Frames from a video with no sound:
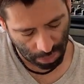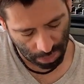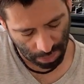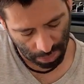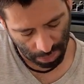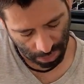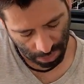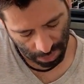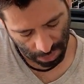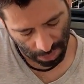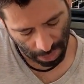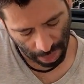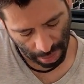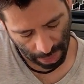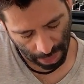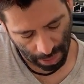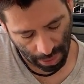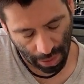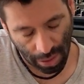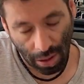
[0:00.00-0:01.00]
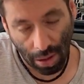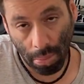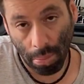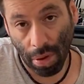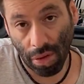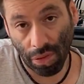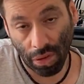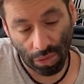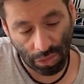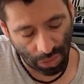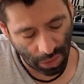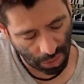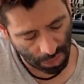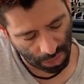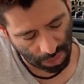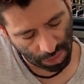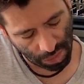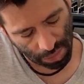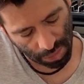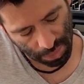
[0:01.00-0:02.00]
perfect
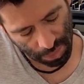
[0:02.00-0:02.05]
fifth,